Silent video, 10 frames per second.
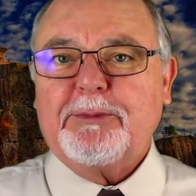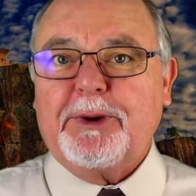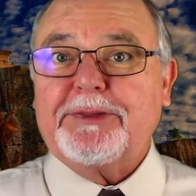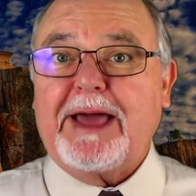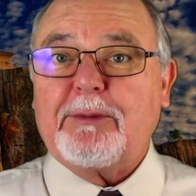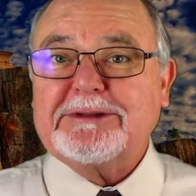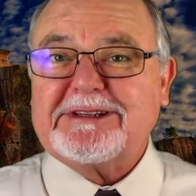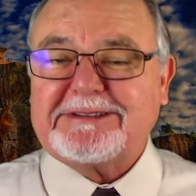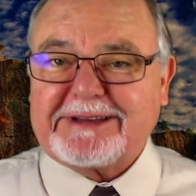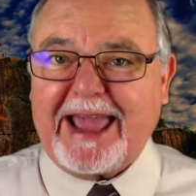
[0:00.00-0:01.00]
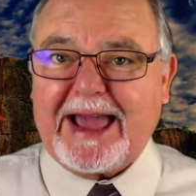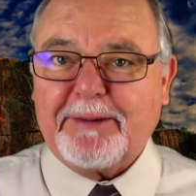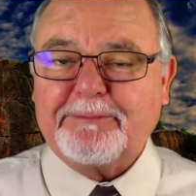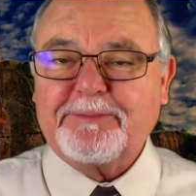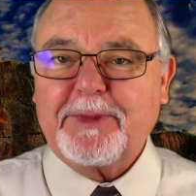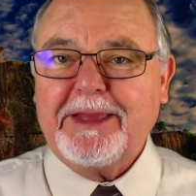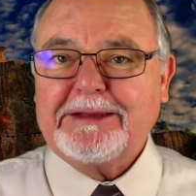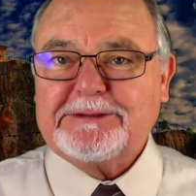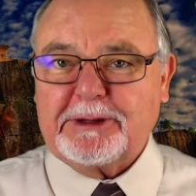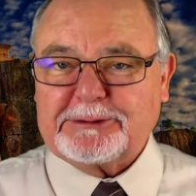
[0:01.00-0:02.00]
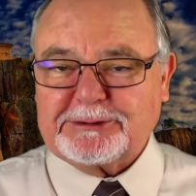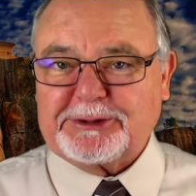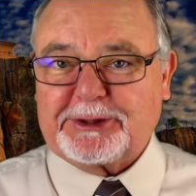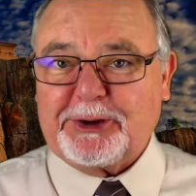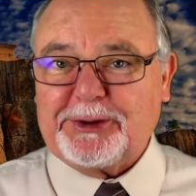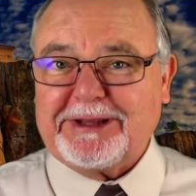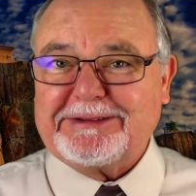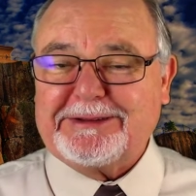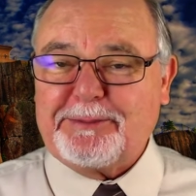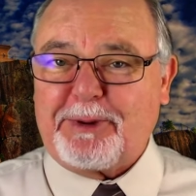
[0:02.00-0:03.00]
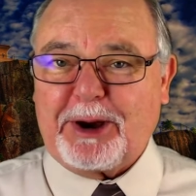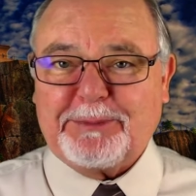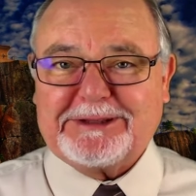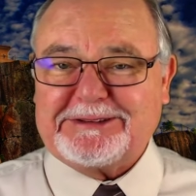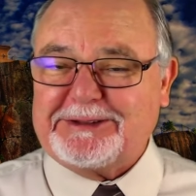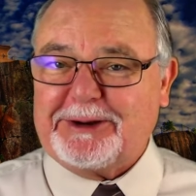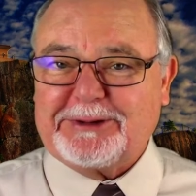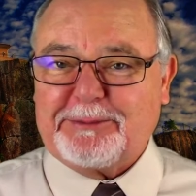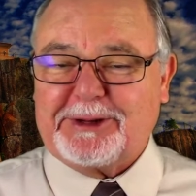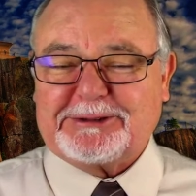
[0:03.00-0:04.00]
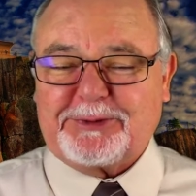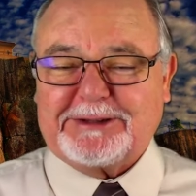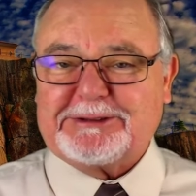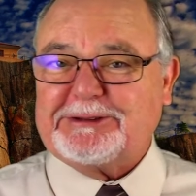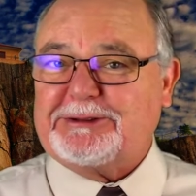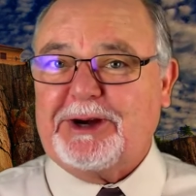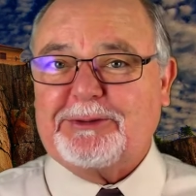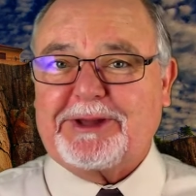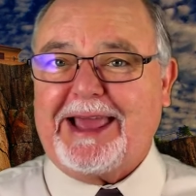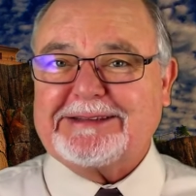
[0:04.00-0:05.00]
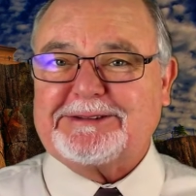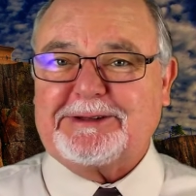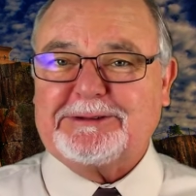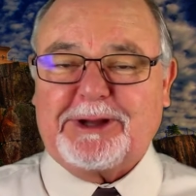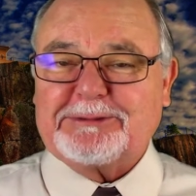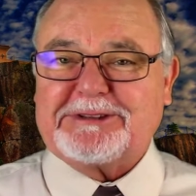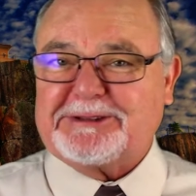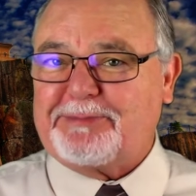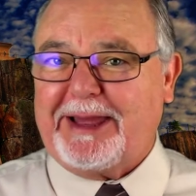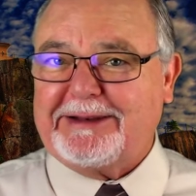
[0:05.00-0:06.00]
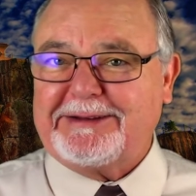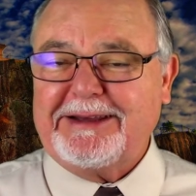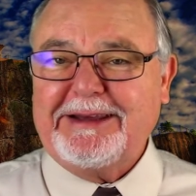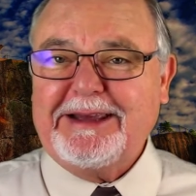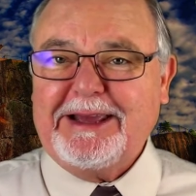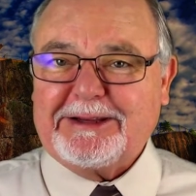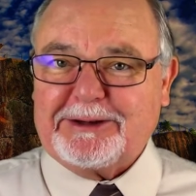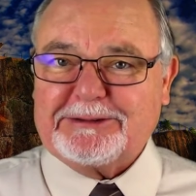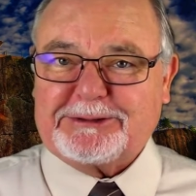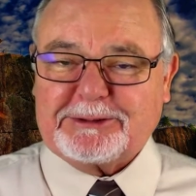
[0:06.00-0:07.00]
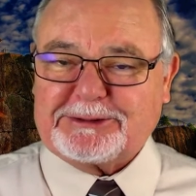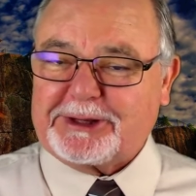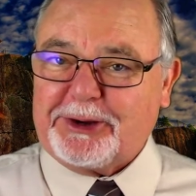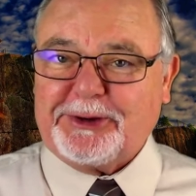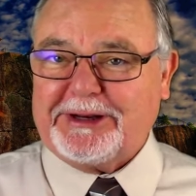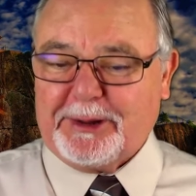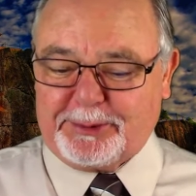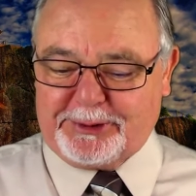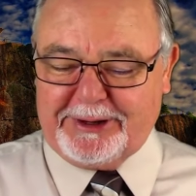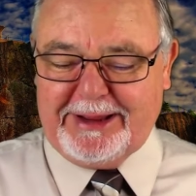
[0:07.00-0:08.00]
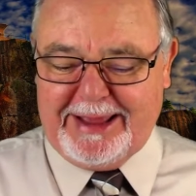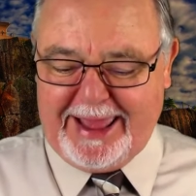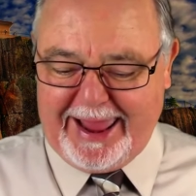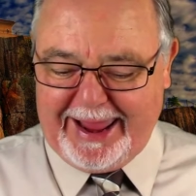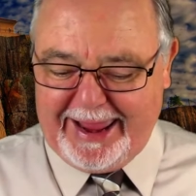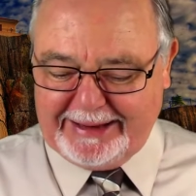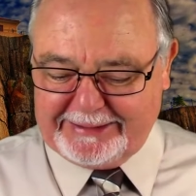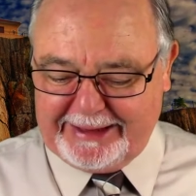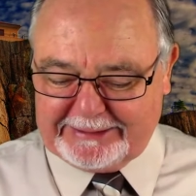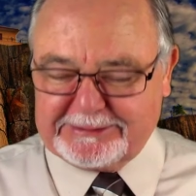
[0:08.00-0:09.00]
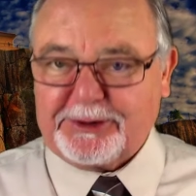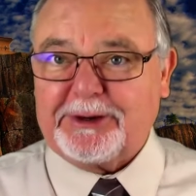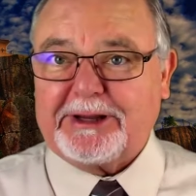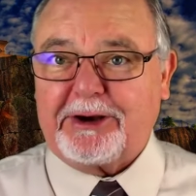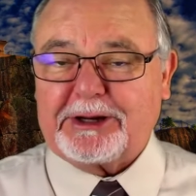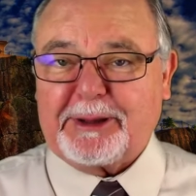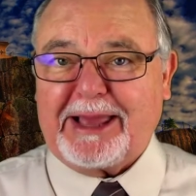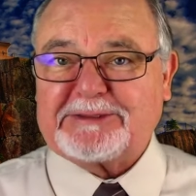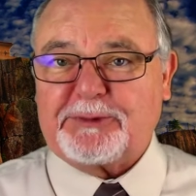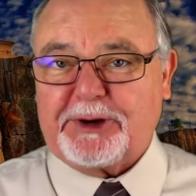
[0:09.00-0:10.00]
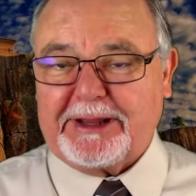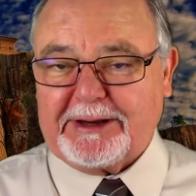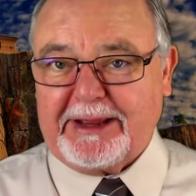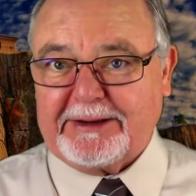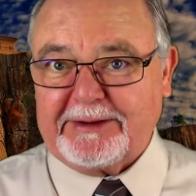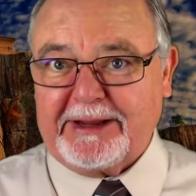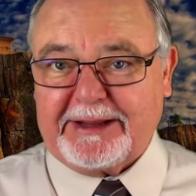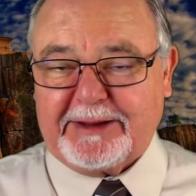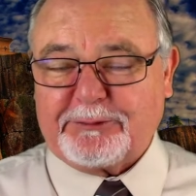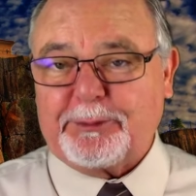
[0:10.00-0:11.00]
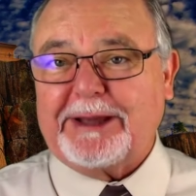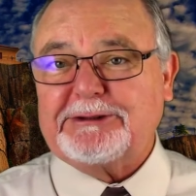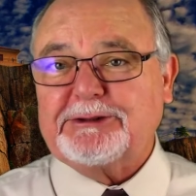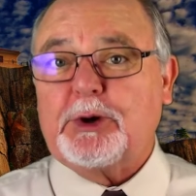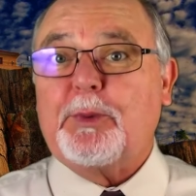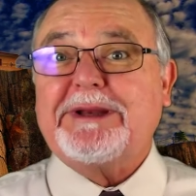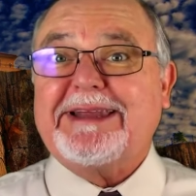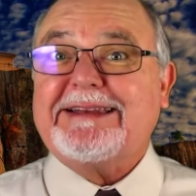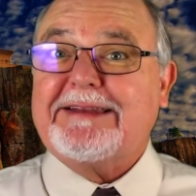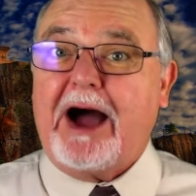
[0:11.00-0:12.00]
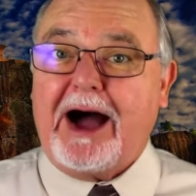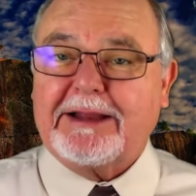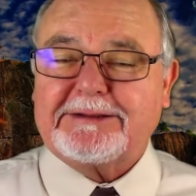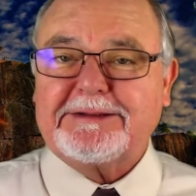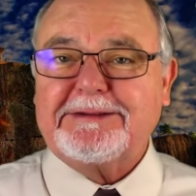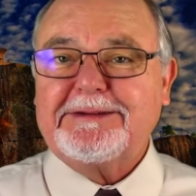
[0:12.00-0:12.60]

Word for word: Well, that was a scam. Social Security departments don't, administrations don't cancel, don't suspend your Social Security number. And they certainly aren't going to ask for any, any information. So we did not.